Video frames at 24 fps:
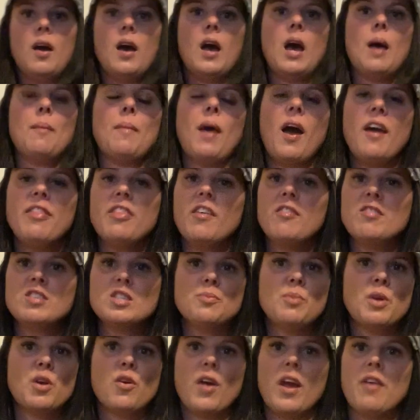I thought this
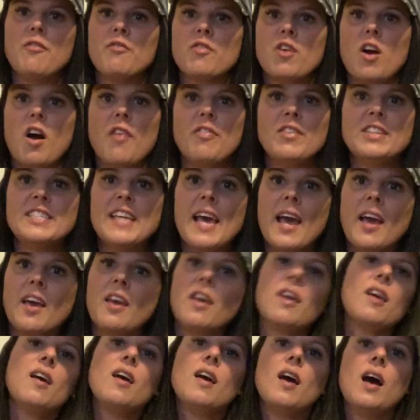would be great for on the
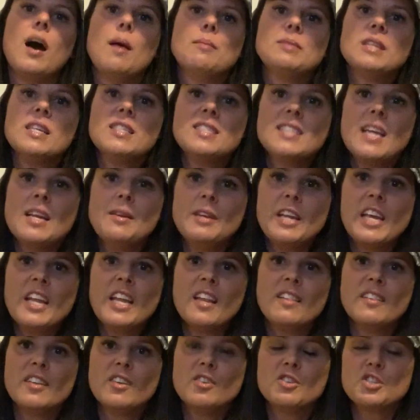deck. Does tend to get
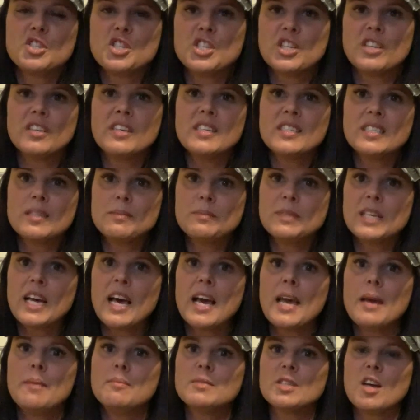a little chilly
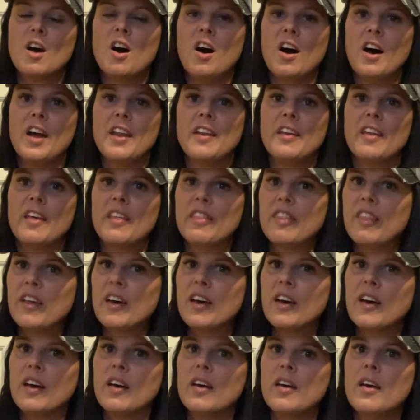sometimes on
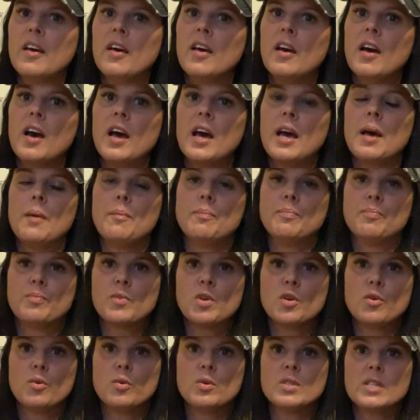the
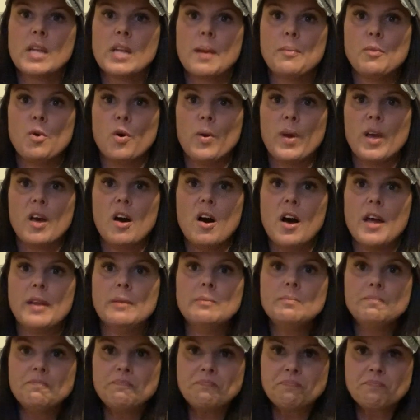cruise that I'm going
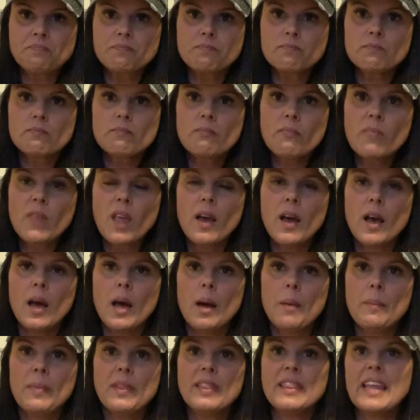on
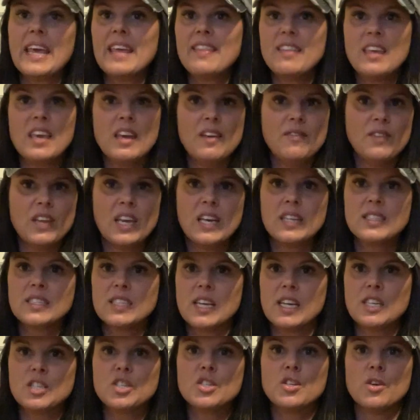late in the evening and
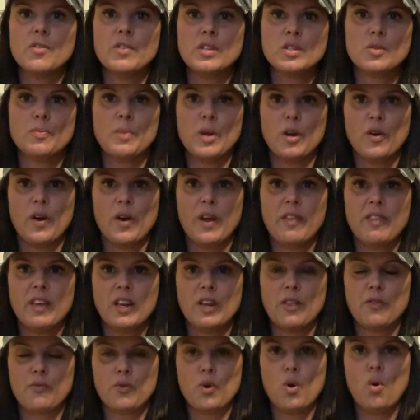such, so this would be a great thing
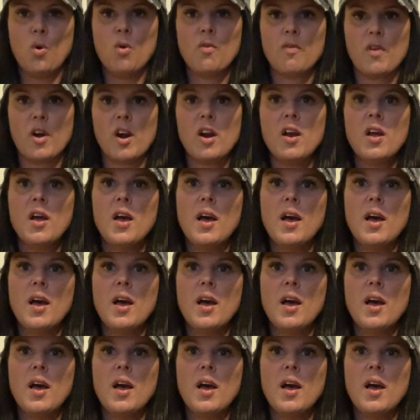to throw over